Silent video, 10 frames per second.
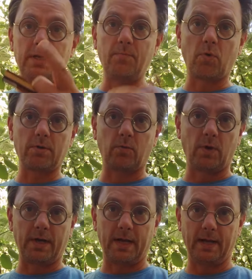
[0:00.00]
need more than
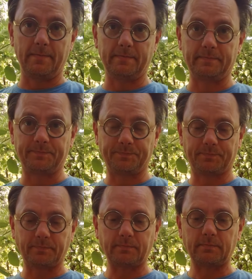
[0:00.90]
1 hit.
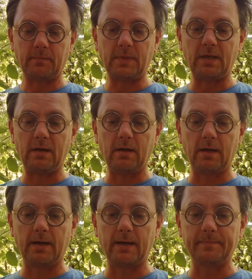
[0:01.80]

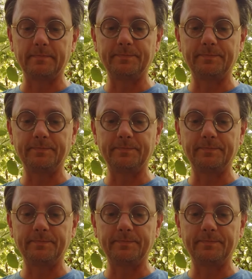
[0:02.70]
I